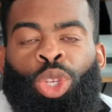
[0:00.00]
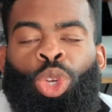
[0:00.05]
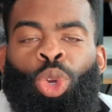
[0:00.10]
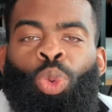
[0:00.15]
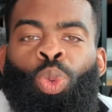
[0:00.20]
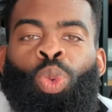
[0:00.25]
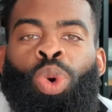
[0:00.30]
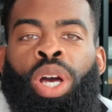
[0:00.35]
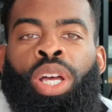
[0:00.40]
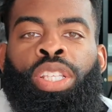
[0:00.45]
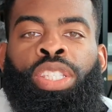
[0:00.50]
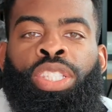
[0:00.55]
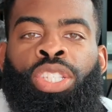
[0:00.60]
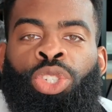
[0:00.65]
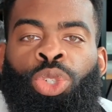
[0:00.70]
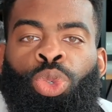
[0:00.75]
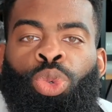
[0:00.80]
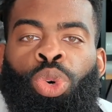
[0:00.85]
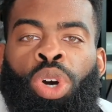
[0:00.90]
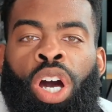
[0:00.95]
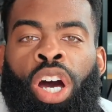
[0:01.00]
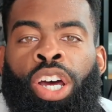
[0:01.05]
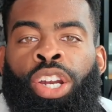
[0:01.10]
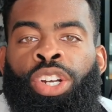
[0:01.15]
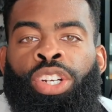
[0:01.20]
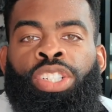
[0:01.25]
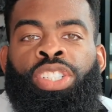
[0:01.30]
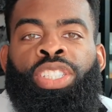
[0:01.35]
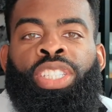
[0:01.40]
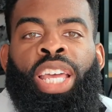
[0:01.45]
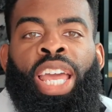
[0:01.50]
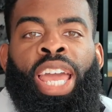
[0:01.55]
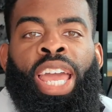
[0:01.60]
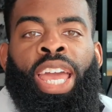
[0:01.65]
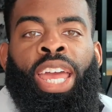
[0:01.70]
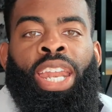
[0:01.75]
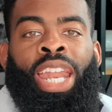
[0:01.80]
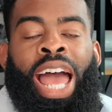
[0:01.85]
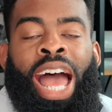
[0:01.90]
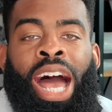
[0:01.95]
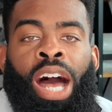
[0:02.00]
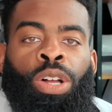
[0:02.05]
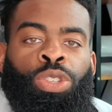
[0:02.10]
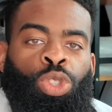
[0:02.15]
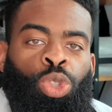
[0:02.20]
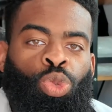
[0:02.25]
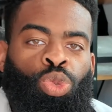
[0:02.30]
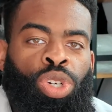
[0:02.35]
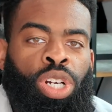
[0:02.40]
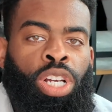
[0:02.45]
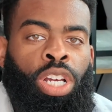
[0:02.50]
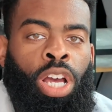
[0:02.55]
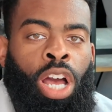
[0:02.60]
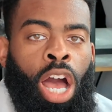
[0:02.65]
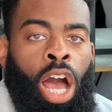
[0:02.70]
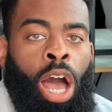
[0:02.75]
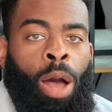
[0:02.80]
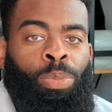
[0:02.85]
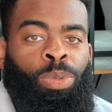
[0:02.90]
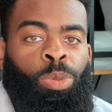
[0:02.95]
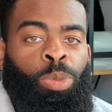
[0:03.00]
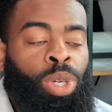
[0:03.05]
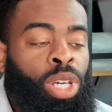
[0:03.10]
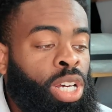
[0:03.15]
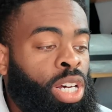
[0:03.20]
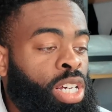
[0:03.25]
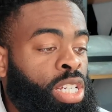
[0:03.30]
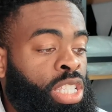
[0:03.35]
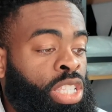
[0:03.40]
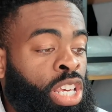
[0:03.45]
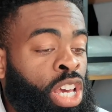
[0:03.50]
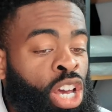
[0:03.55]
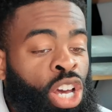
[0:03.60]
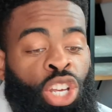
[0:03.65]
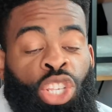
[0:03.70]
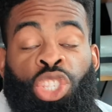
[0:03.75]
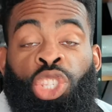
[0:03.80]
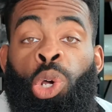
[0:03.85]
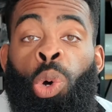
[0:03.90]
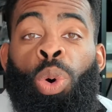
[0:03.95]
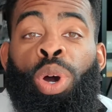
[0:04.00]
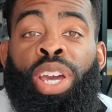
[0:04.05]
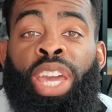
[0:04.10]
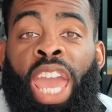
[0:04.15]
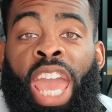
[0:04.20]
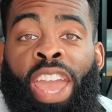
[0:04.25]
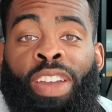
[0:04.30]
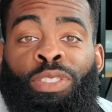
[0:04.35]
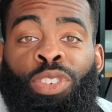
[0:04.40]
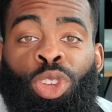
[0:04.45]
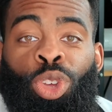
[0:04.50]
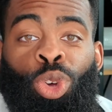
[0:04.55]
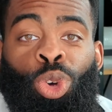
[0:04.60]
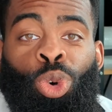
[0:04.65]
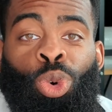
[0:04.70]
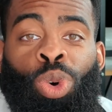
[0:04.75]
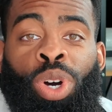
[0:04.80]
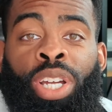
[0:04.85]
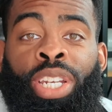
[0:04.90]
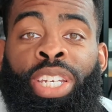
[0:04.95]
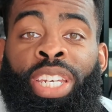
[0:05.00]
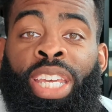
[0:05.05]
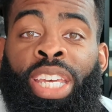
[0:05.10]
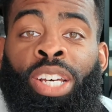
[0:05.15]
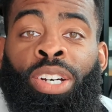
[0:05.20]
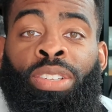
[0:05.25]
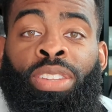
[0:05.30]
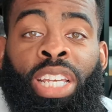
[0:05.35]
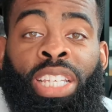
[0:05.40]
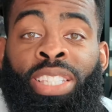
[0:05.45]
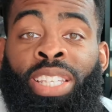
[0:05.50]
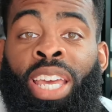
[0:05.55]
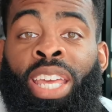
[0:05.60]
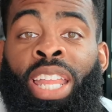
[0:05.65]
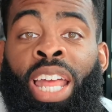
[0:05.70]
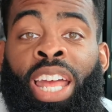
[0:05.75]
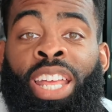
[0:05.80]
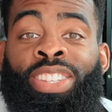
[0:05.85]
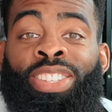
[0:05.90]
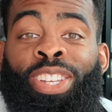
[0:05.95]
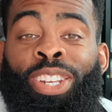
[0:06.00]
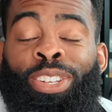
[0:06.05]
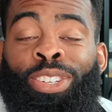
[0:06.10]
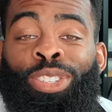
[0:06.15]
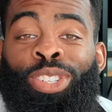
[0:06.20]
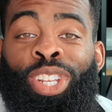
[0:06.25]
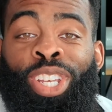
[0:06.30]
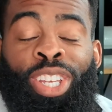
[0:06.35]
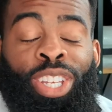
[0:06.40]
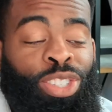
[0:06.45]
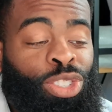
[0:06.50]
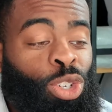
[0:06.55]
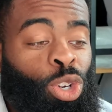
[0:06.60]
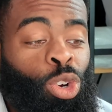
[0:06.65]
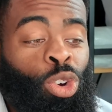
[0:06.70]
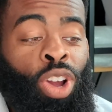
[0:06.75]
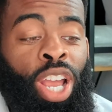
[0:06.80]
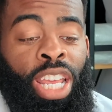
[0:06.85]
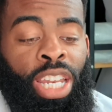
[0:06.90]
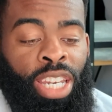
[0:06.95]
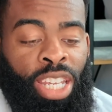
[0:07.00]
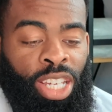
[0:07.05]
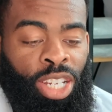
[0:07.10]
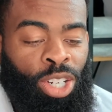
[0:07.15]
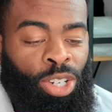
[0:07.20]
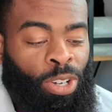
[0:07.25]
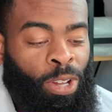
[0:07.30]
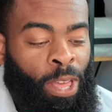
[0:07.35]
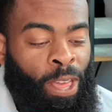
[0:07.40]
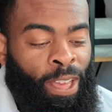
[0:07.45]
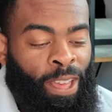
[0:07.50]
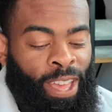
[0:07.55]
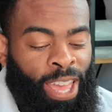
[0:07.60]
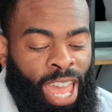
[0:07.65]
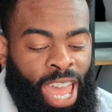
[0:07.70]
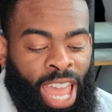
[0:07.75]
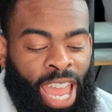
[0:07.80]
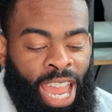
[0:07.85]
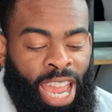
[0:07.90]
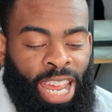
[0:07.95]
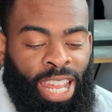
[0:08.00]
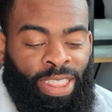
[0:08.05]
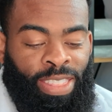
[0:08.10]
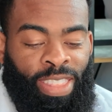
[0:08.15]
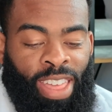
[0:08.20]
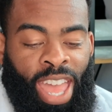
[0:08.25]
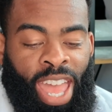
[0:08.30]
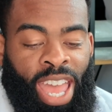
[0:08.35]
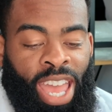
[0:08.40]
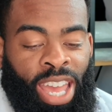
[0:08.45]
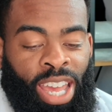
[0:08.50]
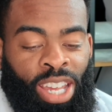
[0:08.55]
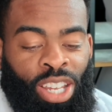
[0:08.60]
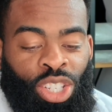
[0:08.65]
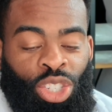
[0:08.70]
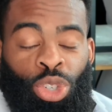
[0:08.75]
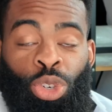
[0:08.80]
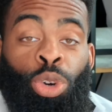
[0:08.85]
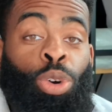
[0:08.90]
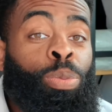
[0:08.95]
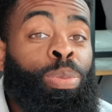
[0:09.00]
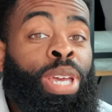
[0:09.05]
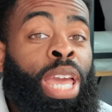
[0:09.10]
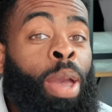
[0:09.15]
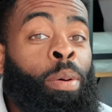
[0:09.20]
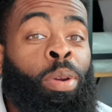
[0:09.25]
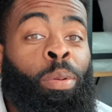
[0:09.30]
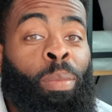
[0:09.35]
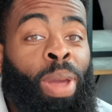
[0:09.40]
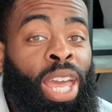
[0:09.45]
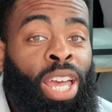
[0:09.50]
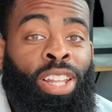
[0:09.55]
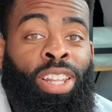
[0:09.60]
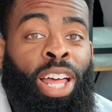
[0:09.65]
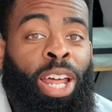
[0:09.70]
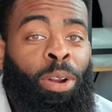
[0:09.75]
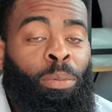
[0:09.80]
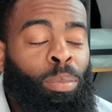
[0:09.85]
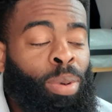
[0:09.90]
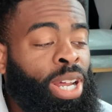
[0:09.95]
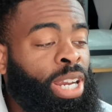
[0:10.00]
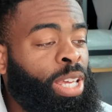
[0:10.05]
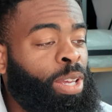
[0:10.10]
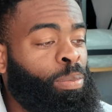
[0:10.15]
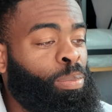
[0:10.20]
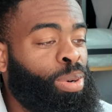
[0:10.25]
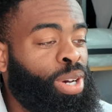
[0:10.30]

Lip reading: you want to understand how to run comps because someone gave you a deal. They say that it's a great deal and that you'll be able to make a lot of money.